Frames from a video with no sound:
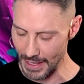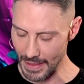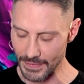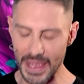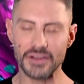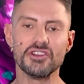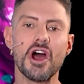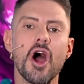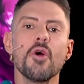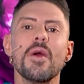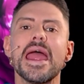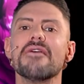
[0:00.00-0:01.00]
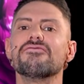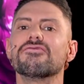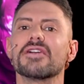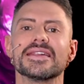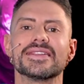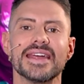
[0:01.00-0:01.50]
They know
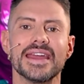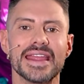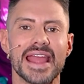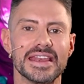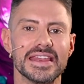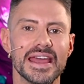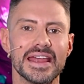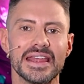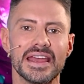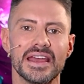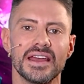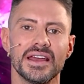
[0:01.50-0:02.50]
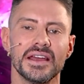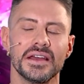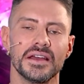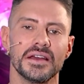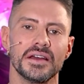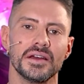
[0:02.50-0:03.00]
everything, and yet
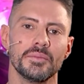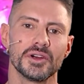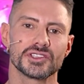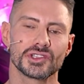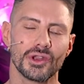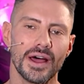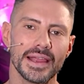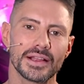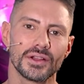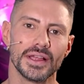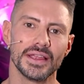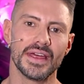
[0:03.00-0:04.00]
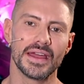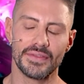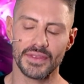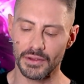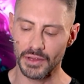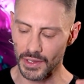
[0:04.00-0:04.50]
most likely they're
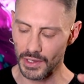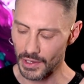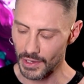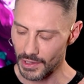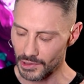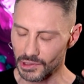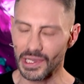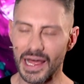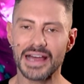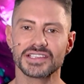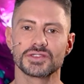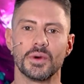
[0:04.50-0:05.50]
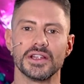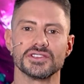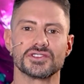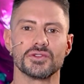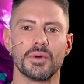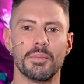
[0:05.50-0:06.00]
the last ones
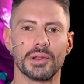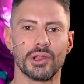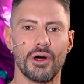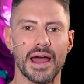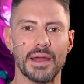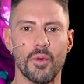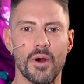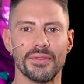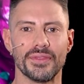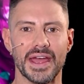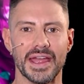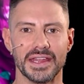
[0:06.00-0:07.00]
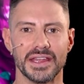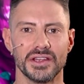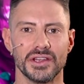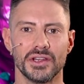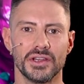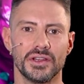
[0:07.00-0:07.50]
to apply what they
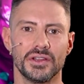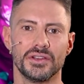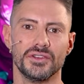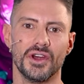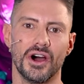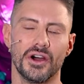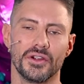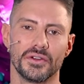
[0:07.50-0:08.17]
know.